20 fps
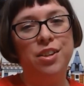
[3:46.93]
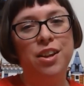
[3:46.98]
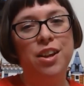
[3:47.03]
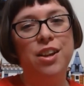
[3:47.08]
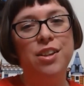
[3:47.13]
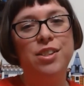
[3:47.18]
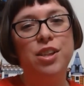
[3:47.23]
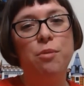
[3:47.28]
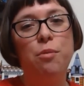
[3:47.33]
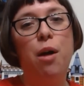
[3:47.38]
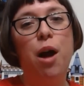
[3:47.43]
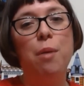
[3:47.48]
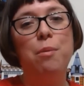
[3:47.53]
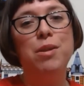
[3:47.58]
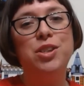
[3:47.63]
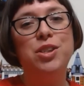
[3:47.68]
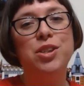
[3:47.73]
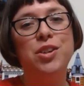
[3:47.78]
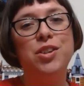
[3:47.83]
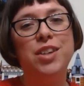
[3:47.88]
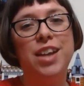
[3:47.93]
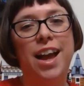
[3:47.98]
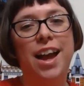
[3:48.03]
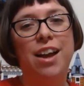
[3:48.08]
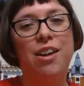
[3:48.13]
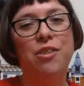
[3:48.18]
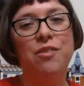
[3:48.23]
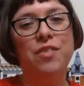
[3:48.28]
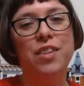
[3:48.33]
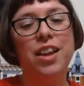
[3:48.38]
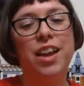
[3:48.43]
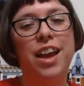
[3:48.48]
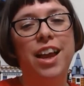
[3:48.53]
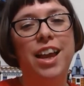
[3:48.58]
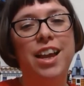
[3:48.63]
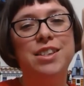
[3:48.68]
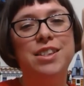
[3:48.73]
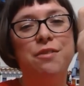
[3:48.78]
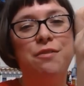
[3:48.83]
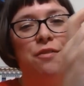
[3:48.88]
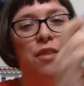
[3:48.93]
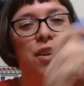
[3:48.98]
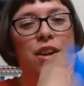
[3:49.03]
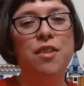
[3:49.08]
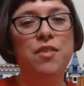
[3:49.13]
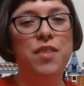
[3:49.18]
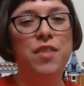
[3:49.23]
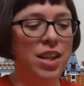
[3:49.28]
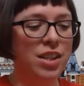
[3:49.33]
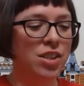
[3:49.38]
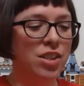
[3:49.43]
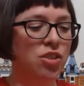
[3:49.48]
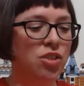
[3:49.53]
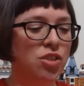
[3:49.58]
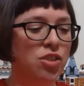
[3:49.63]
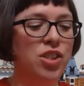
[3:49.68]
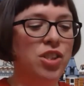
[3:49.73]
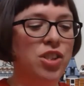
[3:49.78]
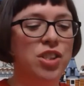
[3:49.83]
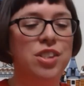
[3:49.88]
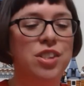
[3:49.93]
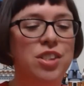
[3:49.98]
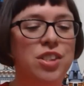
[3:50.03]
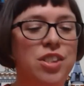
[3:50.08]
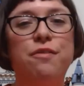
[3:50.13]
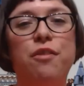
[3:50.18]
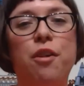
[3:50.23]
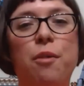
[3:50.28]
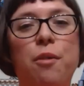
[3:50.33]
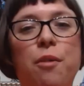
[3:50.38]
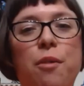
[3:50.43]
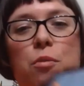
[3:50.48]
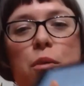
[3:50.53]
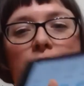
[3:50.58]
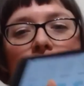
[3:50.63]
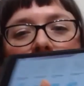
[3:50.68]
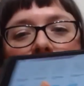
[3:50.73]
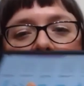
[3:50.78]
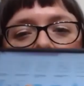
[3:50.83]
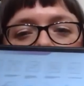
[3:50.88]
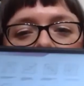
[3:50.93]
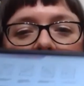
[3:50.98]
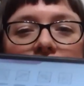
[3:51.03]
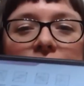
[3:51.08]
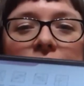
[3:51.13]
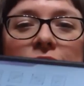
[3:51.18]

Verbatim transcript: So what I would do now is follow the instructions from the worksheet